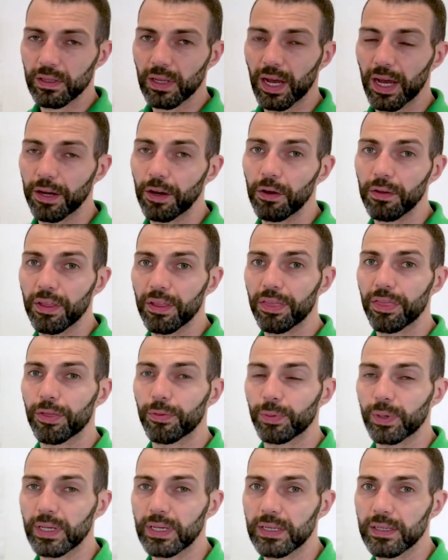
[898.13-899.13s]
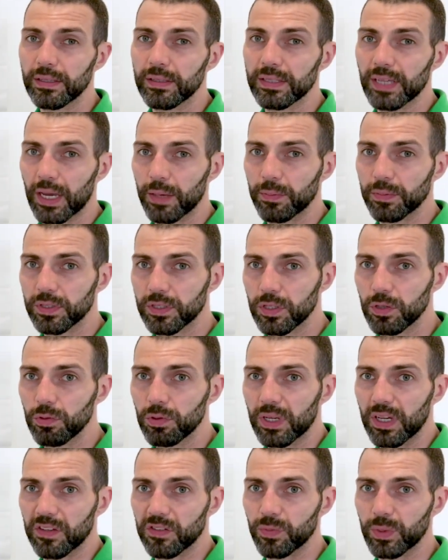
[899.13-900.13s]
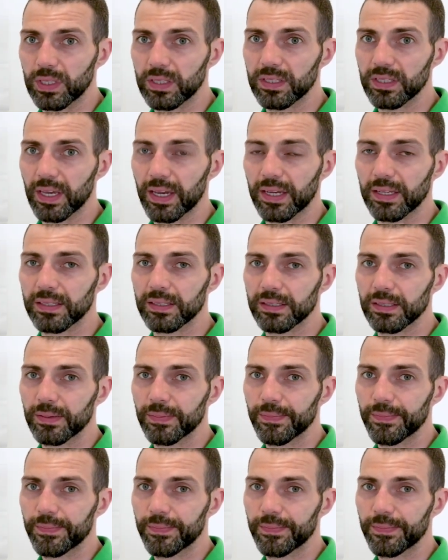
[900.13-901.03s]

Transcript: I know that 3 times 2 gives me 6.